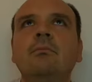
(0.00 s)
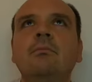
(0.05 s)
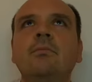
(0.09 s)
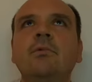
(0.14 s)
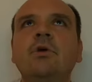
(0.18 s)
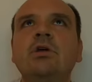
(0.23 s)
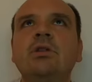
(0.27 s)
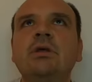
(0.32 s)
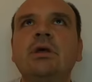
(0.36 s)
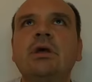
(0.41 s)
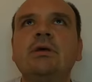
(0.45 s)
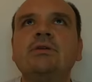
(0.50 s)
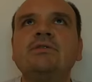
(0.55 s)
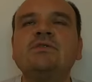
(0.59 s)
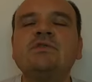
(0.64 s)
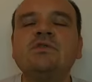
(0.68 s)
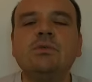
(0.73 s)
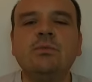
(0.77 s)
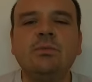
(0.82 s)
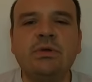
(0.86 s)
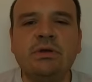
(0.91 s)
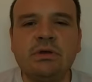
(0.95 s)
it has
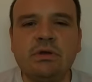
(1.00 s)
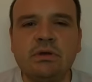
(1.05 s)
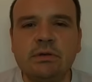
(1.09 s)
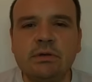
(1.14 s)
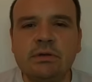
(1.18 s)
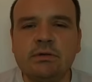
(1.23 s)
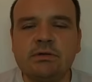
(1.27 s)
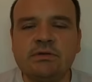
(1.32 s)
to be